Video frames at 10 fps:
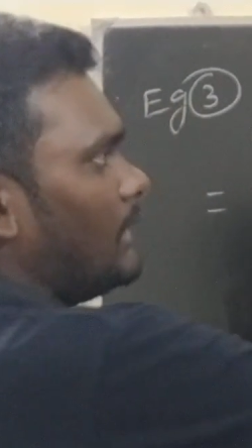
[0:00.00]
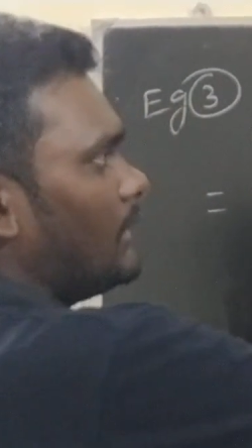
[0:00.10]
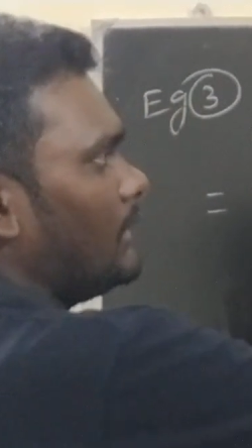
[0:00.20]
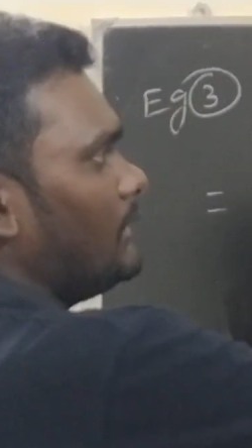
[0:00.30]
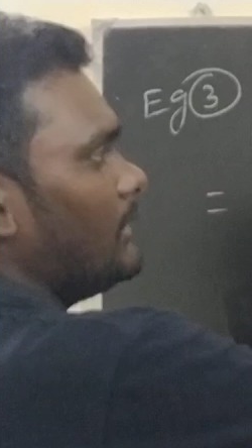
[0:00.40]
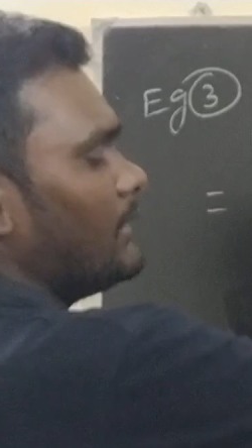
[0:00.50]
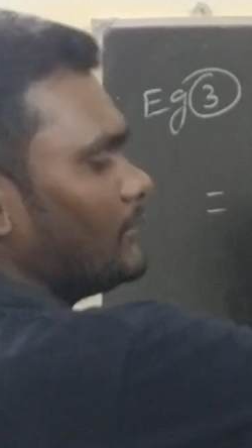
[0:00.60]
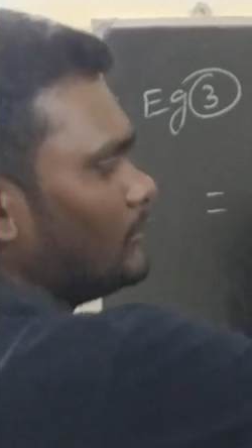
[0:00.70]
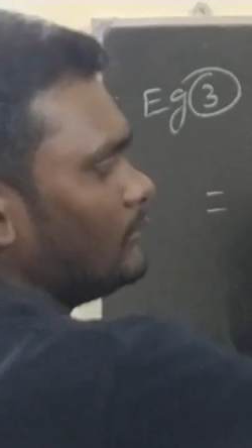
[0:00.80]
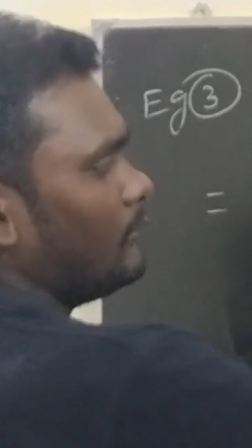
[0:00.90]
And then
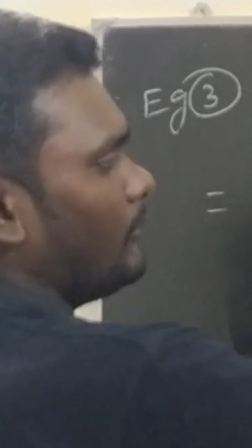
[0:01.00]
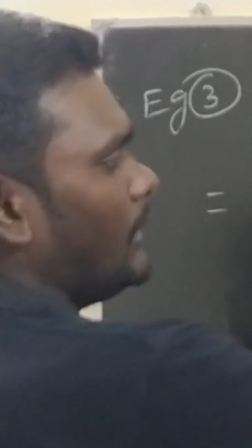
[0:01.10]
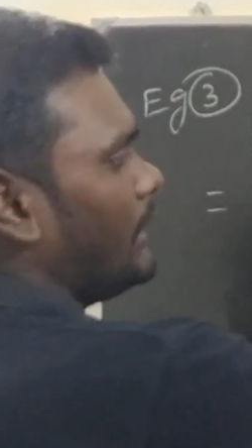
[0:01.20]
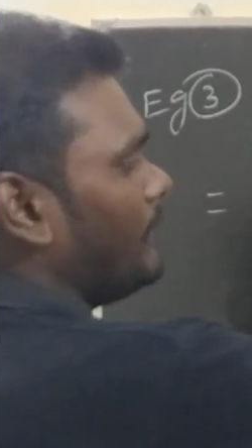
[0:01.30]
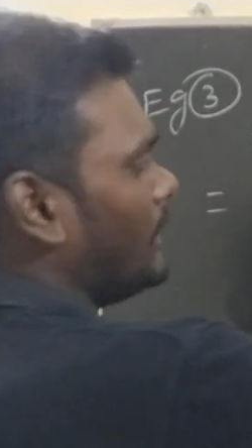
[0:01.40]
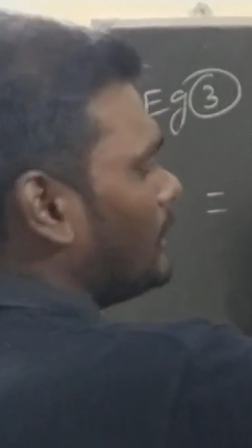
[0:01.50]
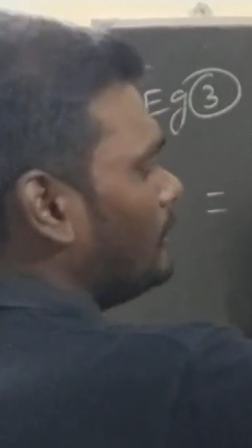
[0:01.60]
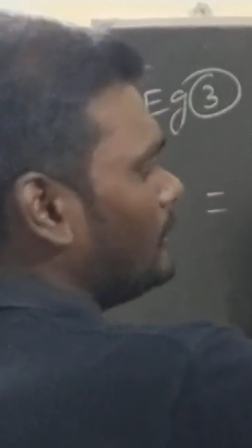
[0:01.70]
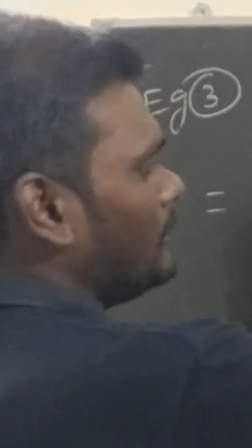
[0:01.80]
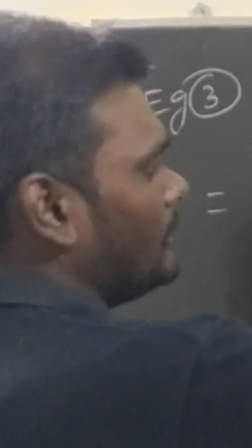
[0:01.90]
this 2 fully went
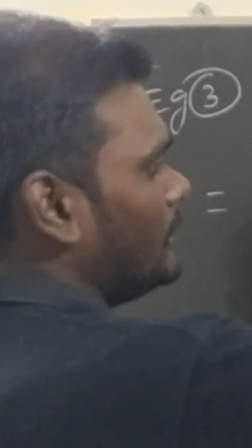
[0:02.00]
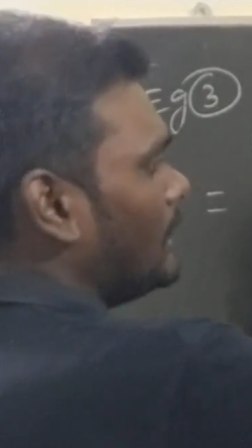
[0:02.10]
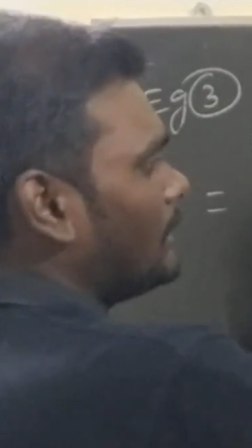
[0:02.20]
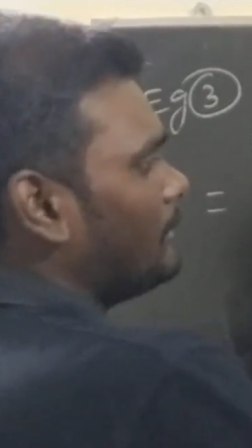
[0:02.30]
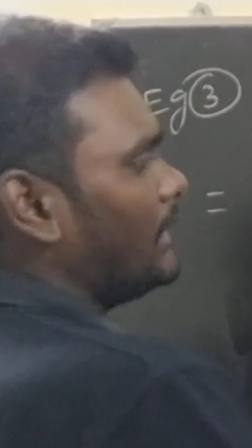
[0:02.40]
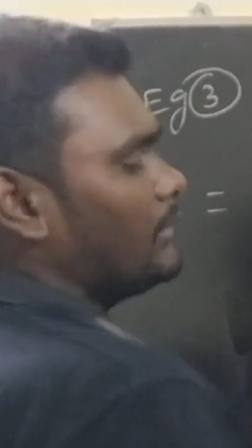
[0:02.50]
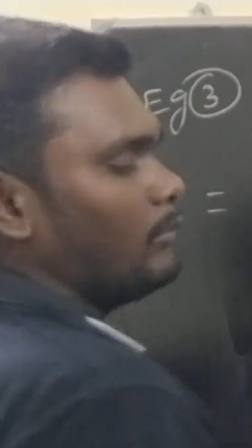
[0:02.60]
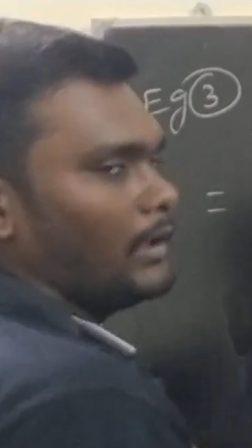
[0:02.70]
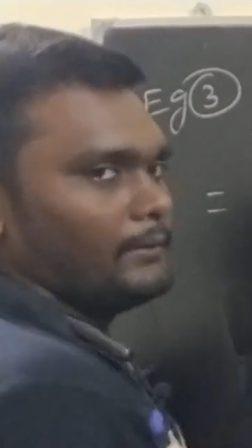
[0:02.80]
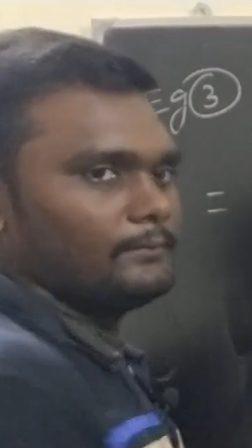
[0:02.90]
out, in that
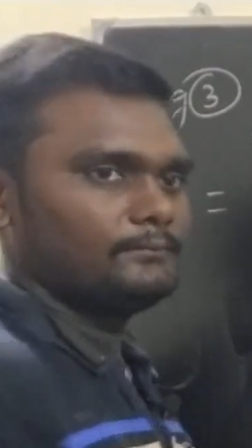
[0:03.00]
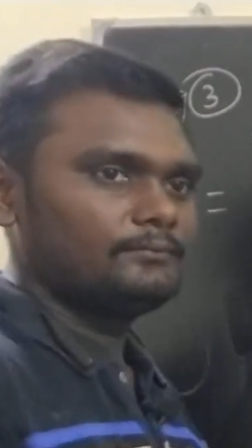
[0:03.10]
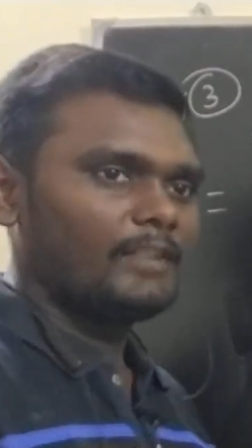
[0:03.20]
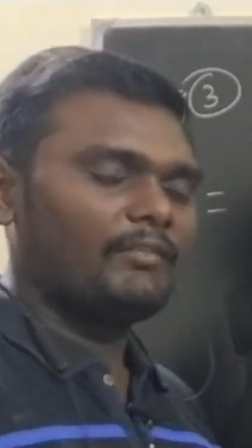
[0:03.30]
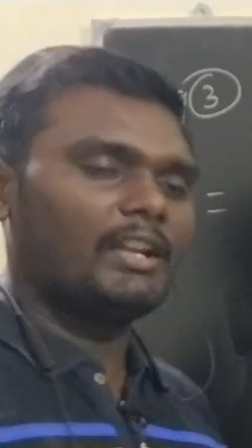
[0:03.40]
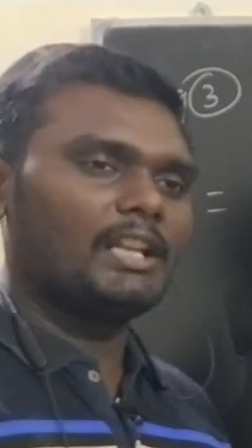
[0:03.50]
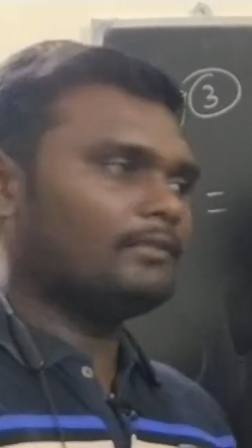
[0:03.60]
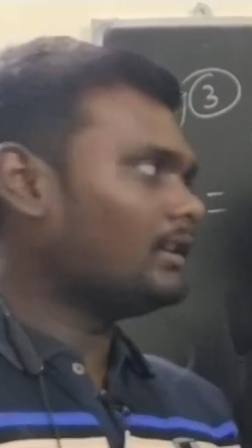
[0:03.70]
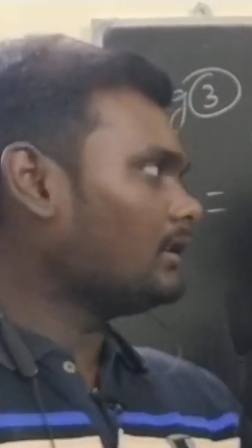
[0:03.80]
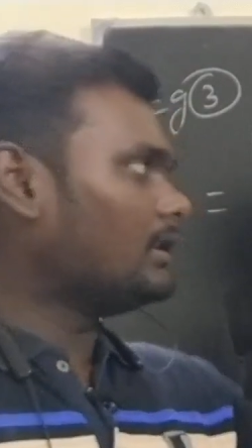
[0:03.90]
place 1.
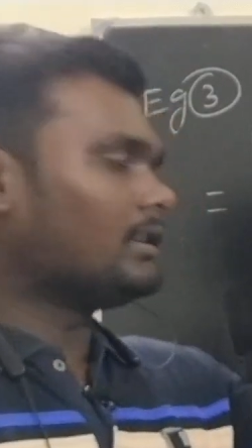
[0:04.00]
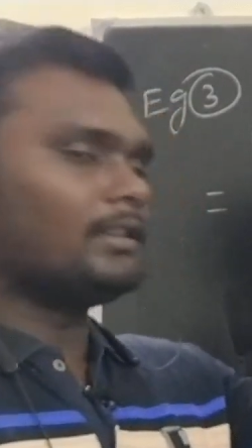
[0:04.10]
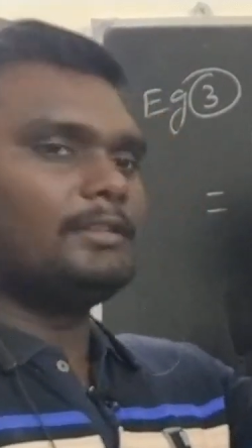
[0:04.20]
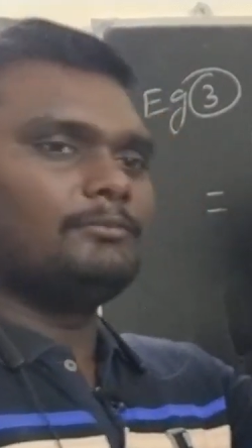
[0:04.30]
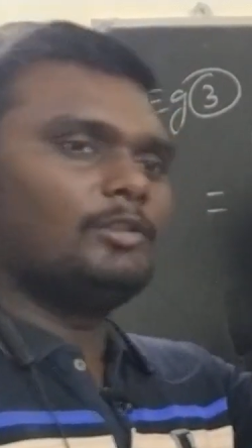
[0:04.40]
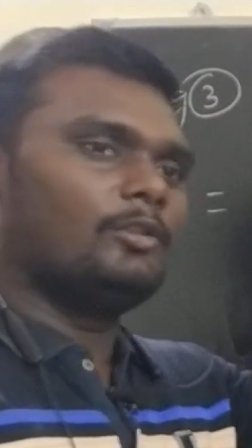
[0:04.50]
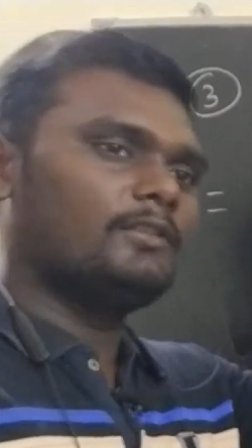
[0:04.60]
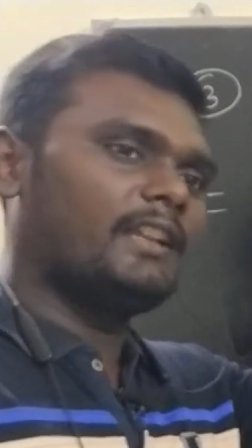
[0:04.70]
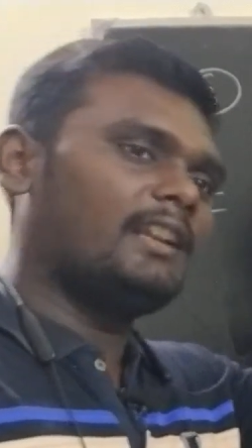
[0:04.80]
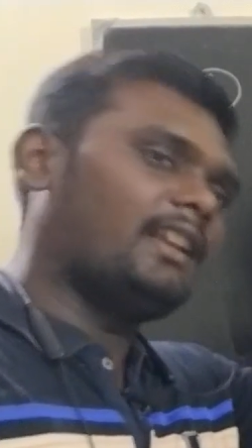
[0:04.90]
Whenever a term
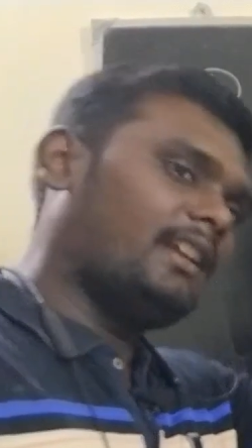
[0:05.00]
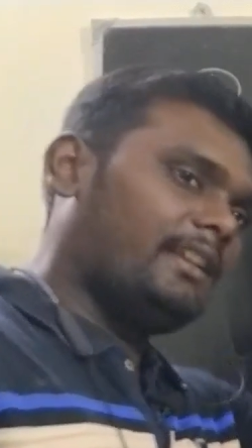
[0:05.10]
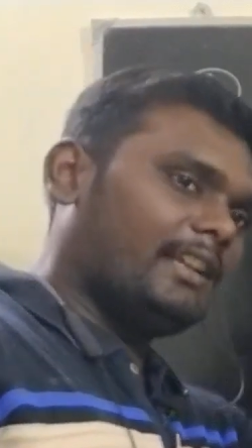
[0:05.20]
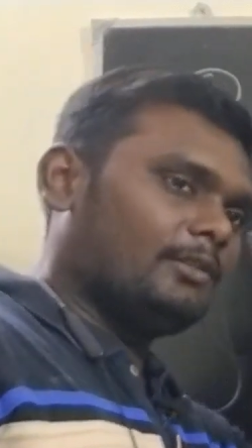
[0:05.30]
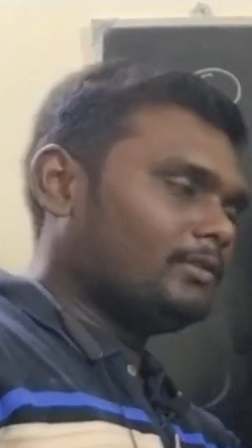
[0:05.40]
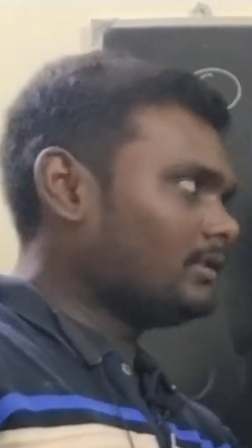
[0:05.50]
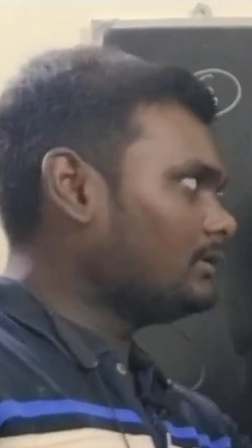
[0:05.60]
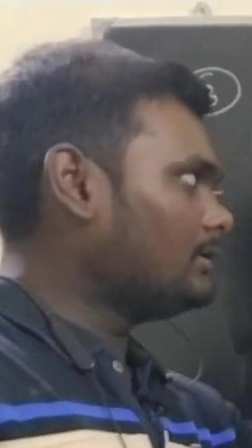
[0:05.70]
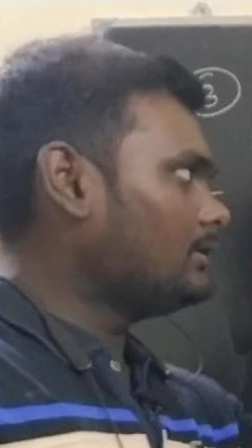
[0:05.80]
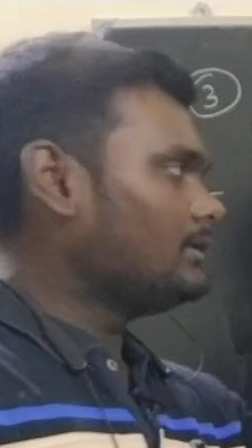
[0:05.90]
goes entirely out,
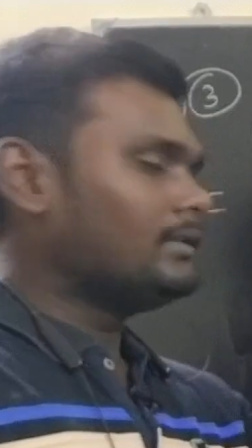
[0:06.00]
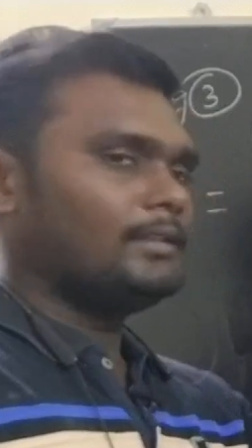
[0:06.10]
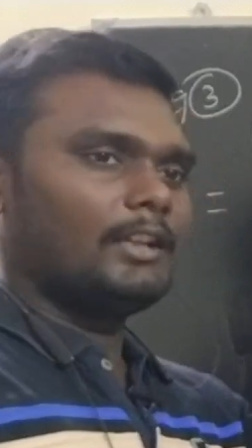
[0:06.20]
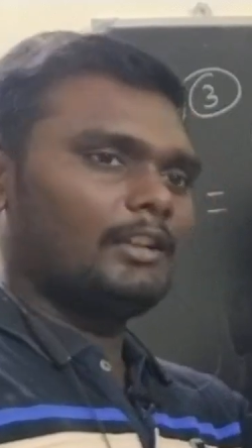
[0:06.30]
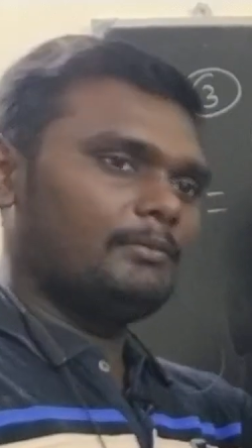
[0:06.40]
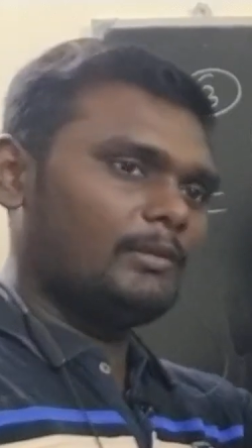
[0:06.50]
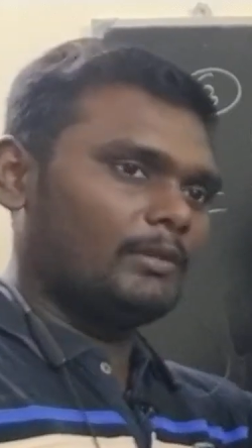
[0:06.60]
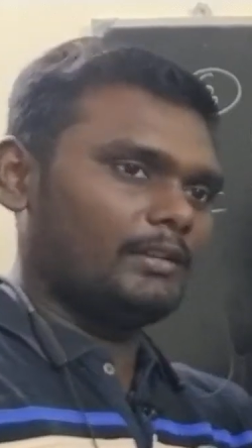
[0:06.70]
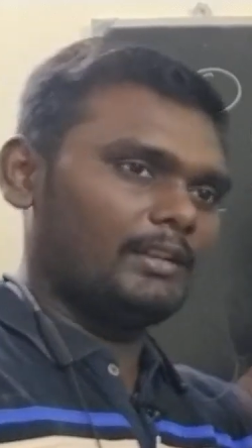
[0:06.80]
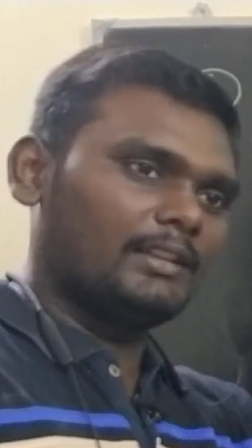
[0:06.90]
there will be
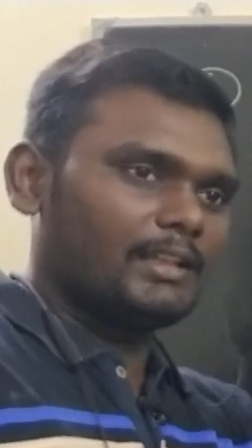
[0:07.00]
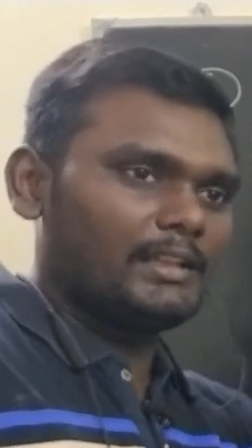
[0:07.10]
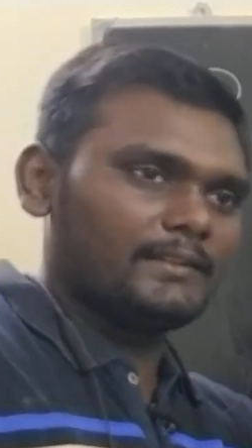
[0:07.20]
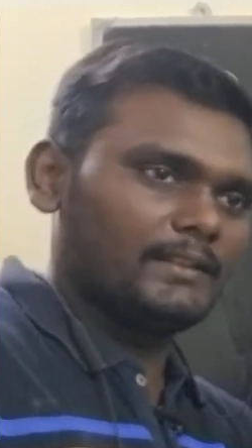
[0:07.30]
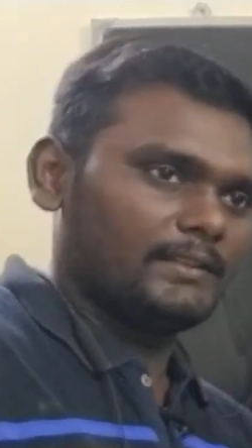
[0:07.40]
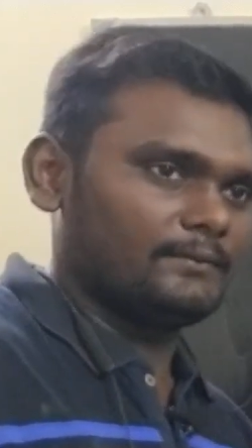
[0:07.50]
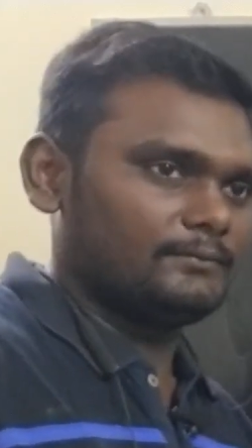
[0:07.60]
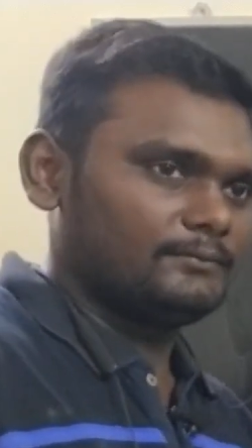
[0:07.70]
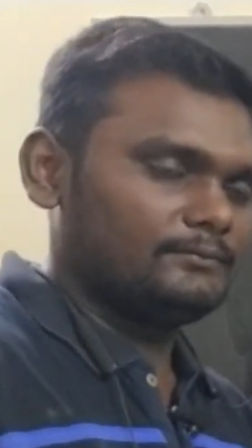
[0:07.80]
1. Nothing is there.